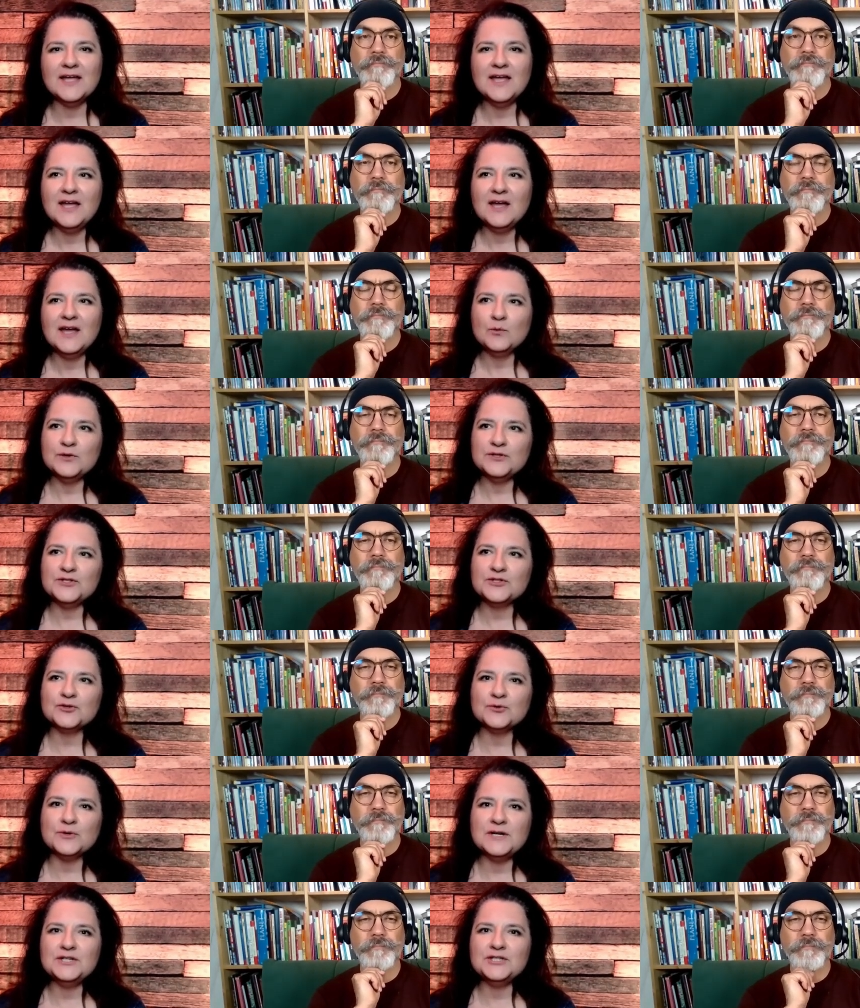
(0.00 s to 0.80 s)
Speaker 1: with
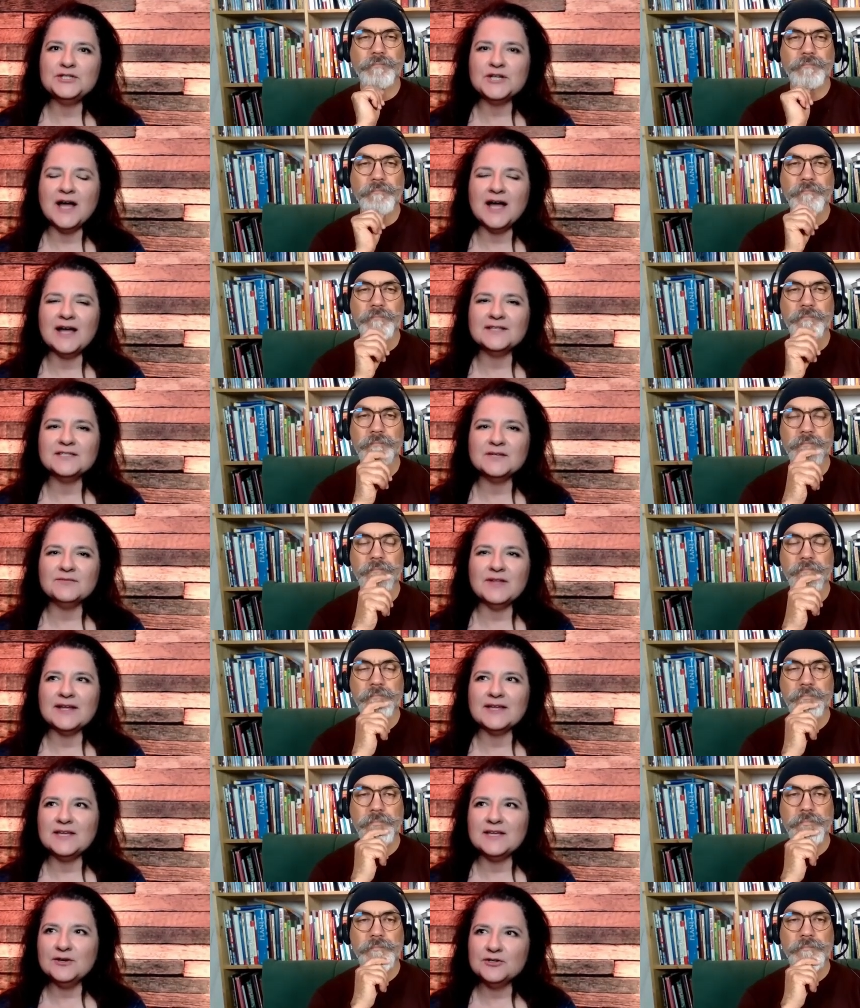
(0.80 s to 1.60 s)
screenshots of like,
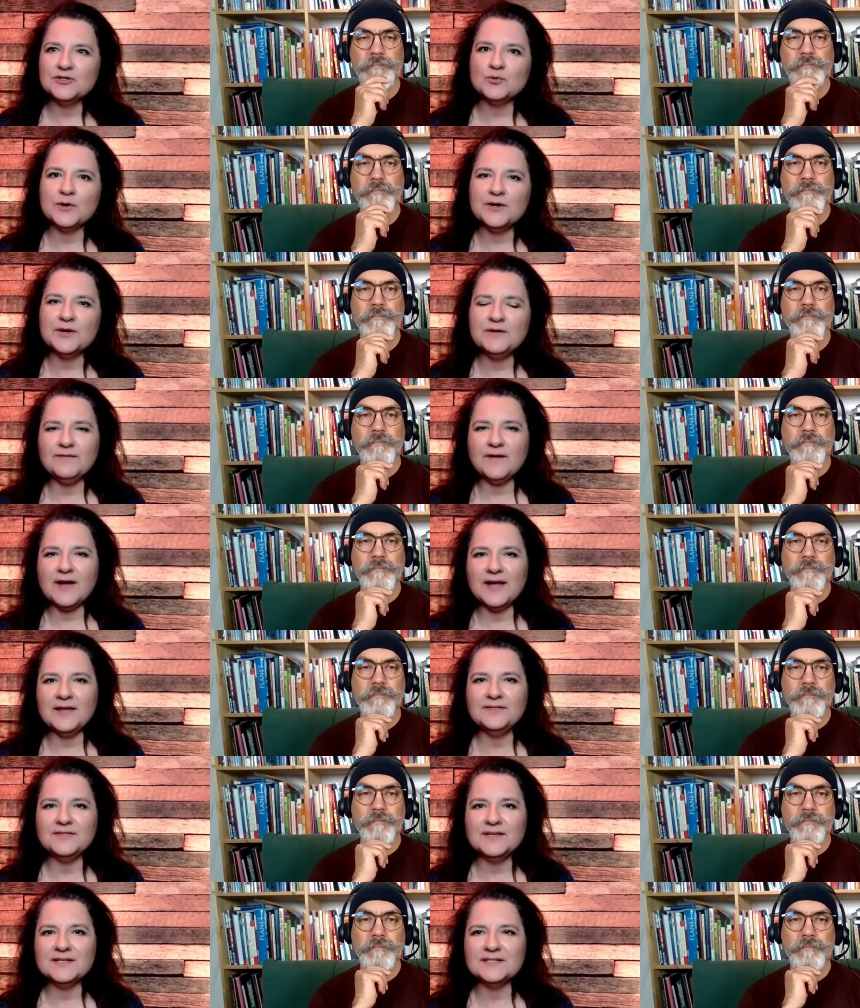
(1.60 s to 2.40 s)
here's where you find
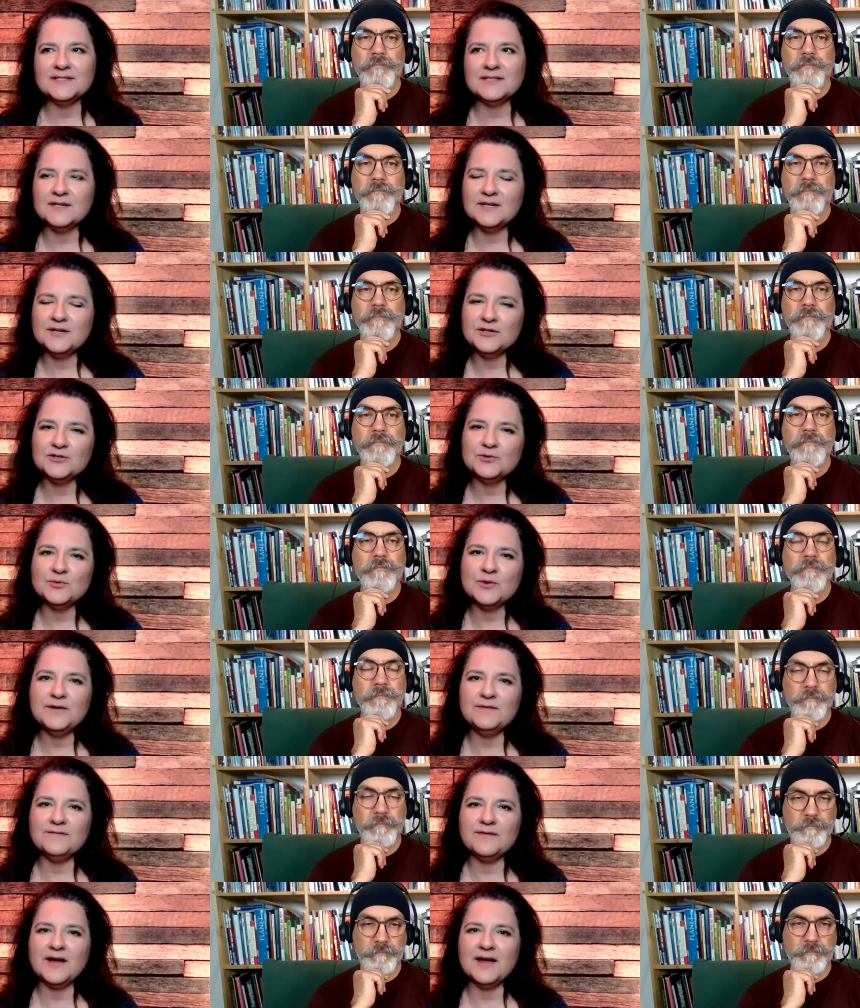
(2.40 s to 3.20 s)
this and here's where you
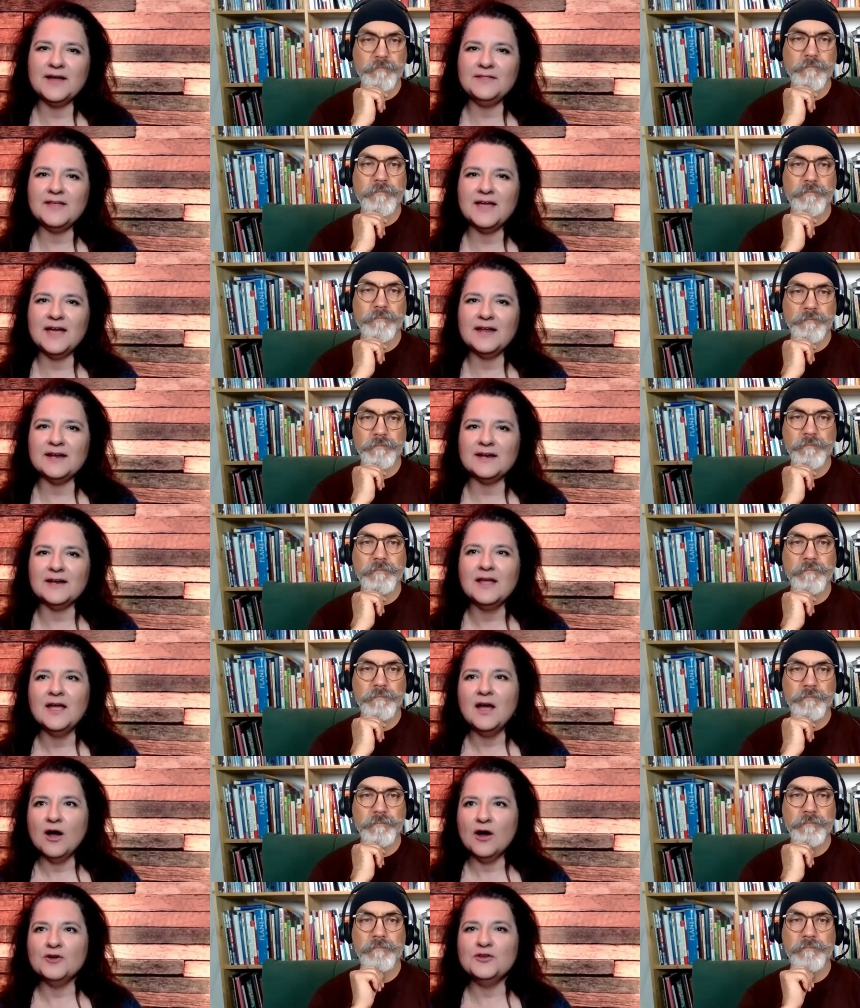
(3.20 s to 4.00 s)
find mm-hmm. that. And
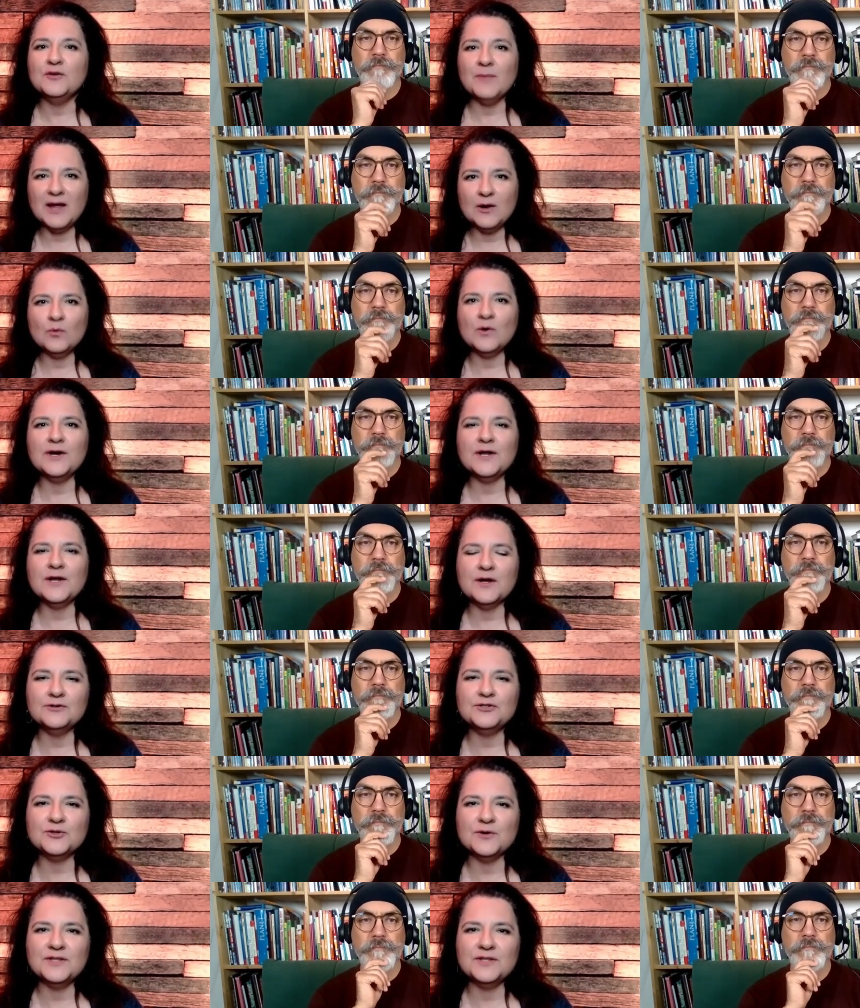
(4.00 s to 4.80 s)
oh, you might want to go
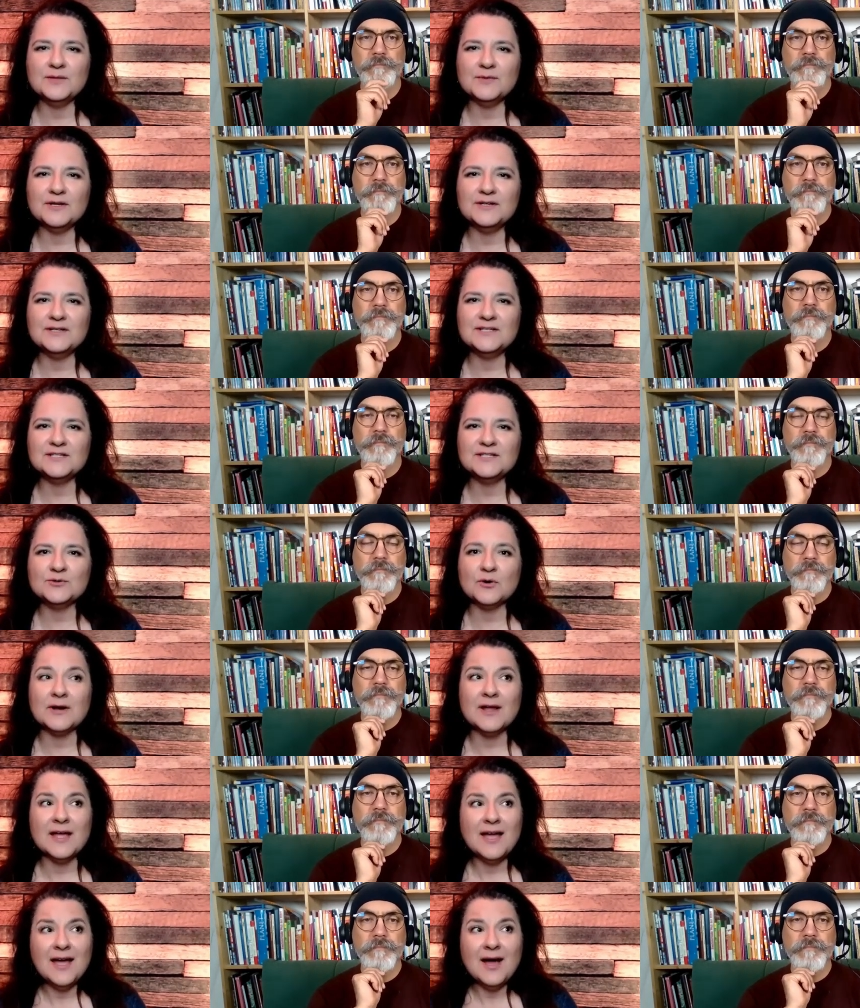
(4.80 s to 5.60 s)
join them on Discord.
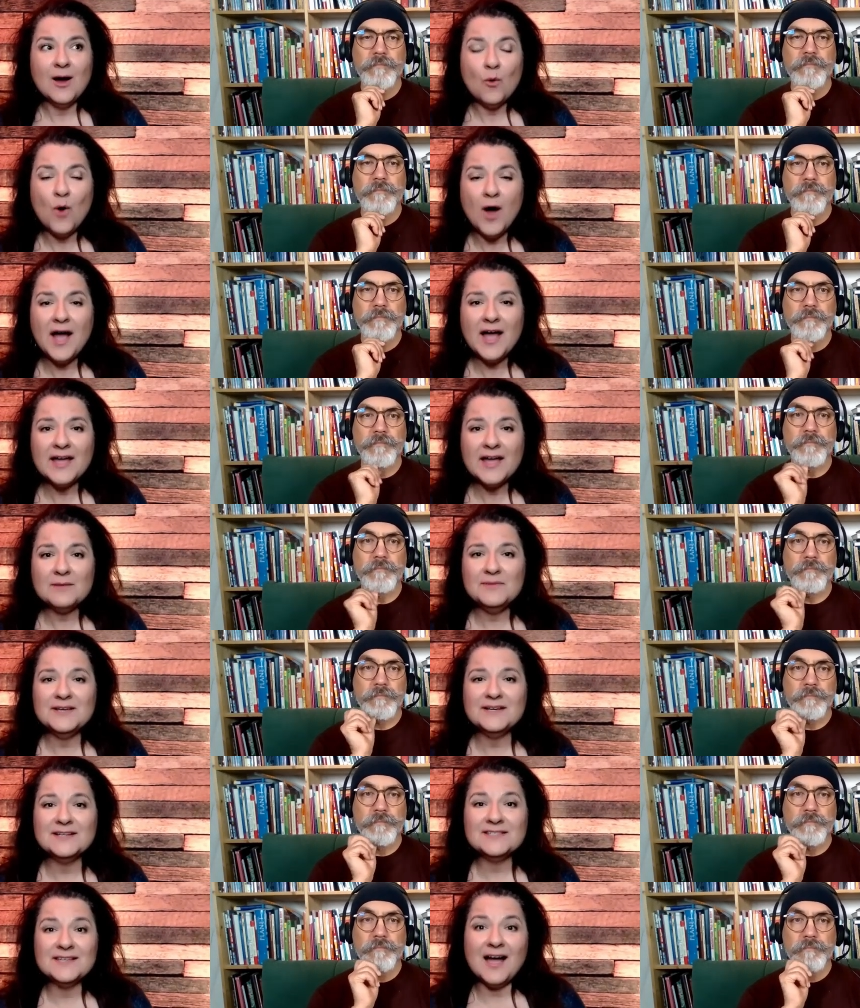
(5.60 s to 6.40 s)
Why?
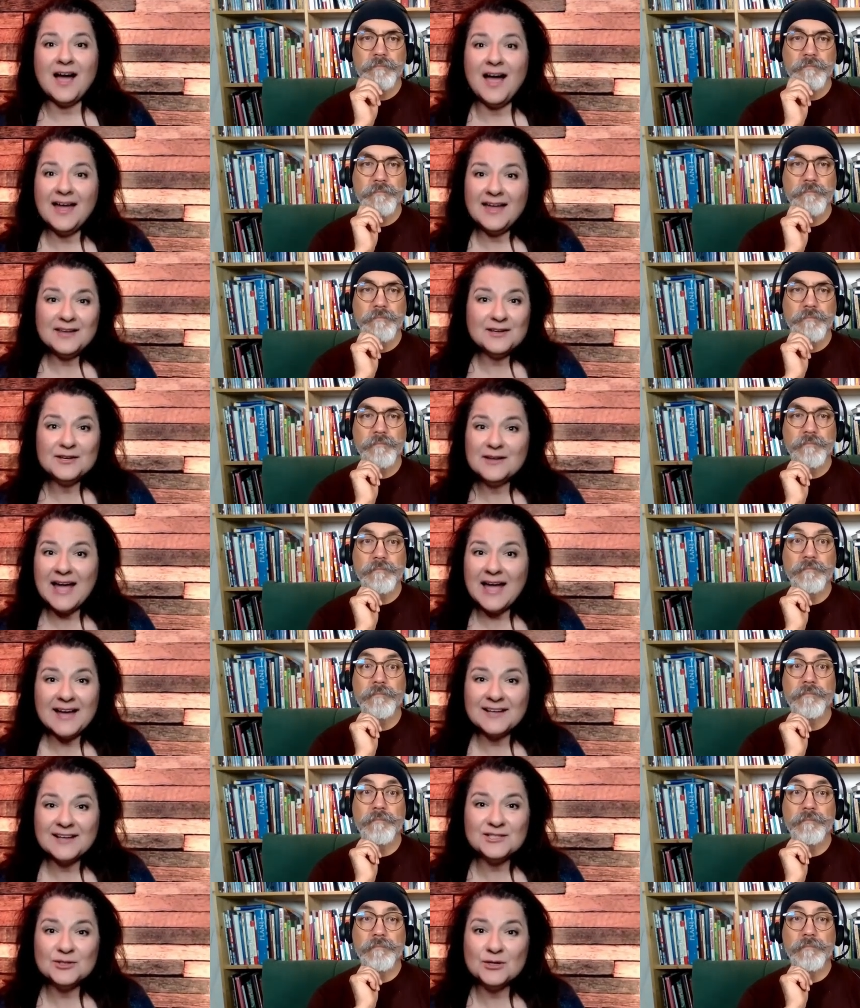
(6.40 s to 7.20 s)
Because I
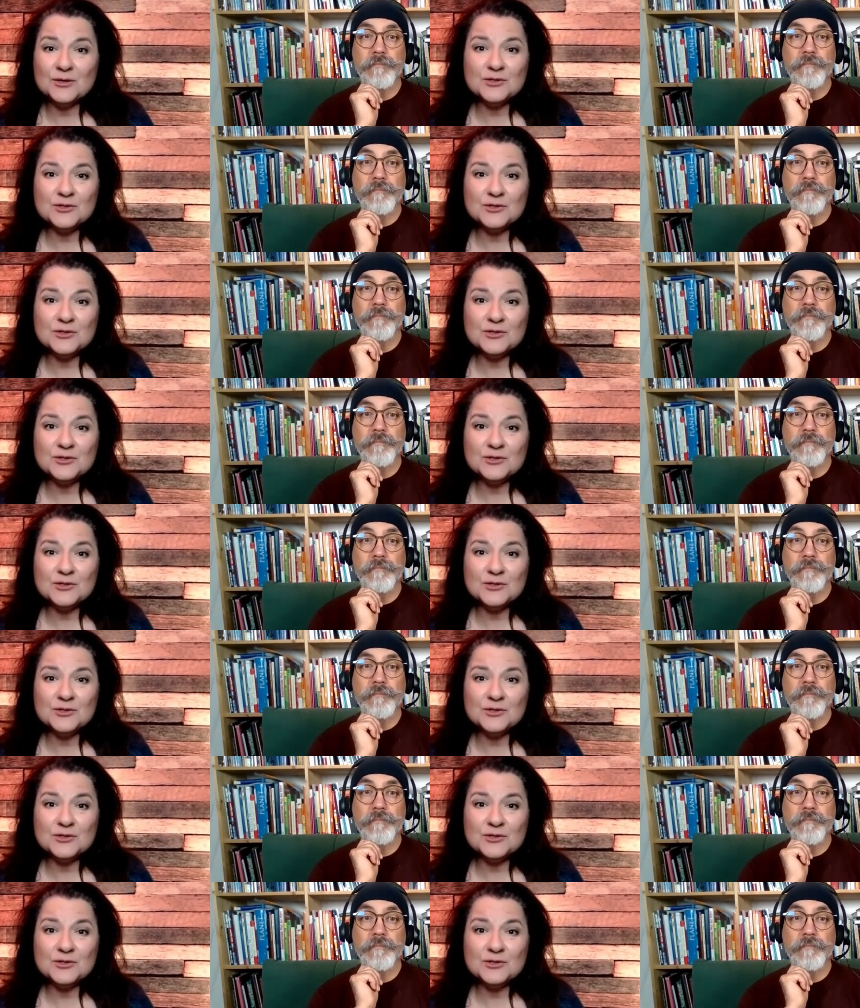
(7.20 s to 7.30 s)
asked those